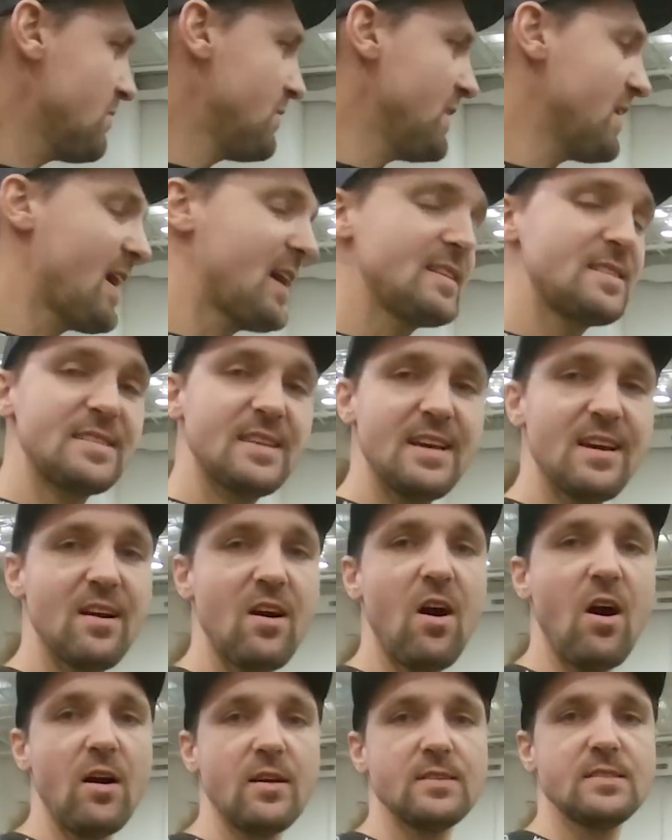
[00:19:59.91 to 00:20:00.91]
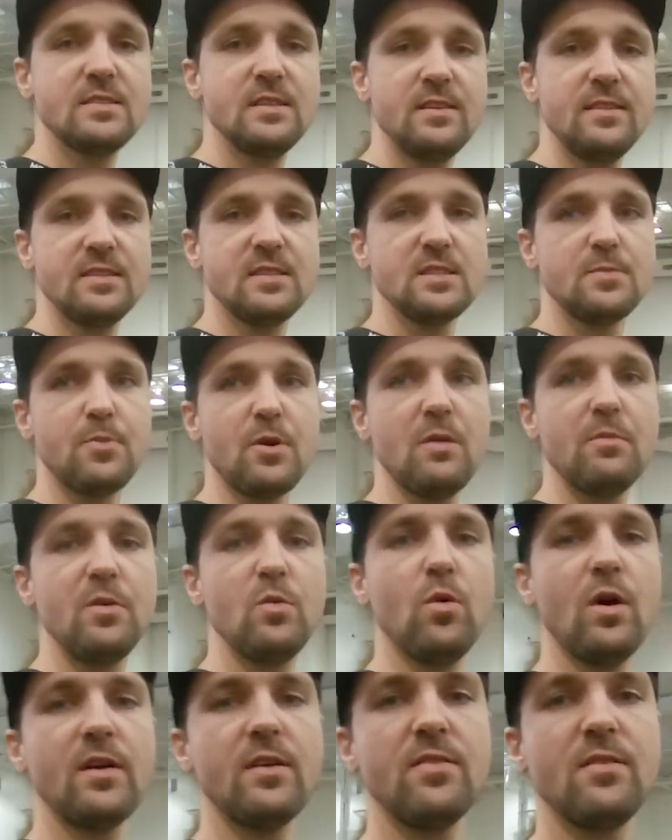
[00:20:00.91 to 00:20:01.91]
then I'd say honestly this is
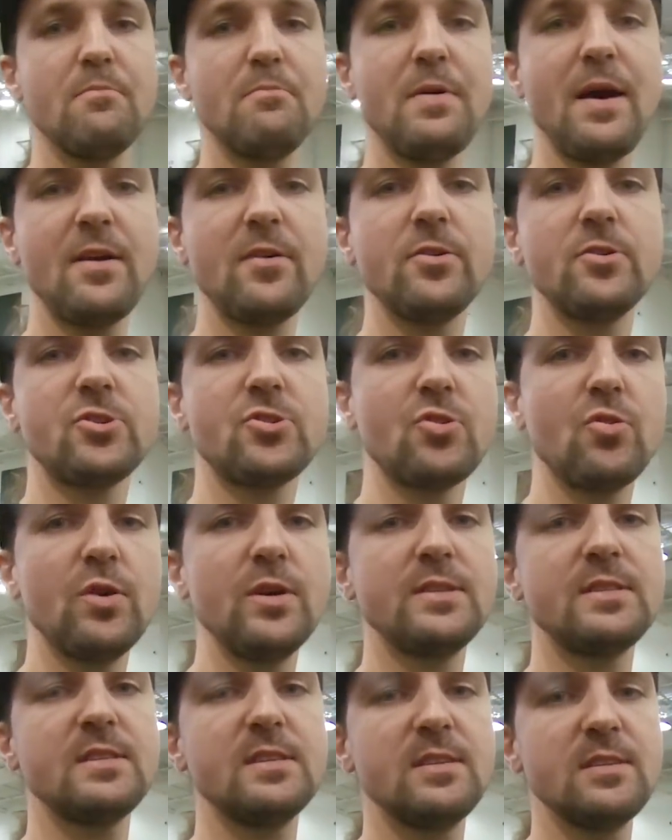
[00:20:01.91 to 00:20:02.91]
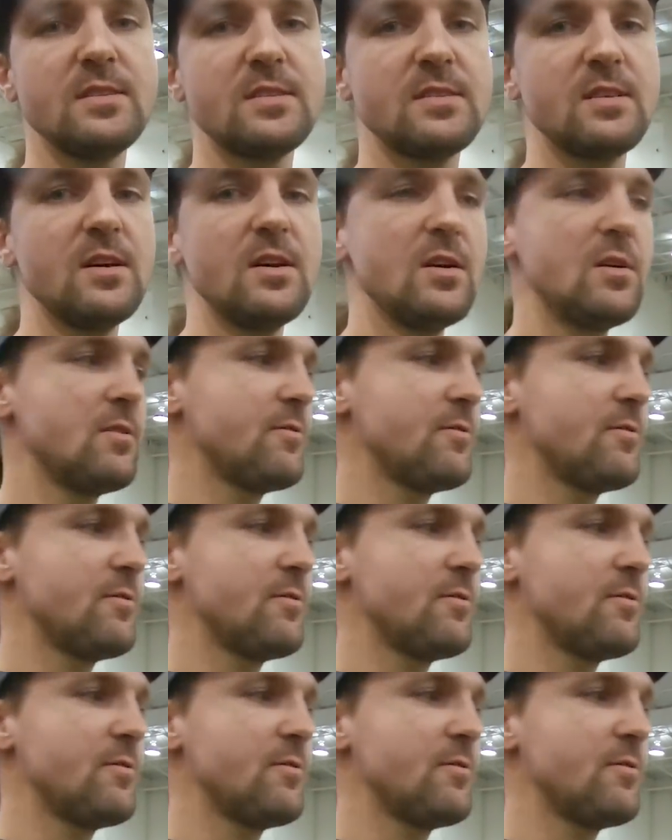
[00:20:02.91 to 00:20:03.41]
probably one of the better choices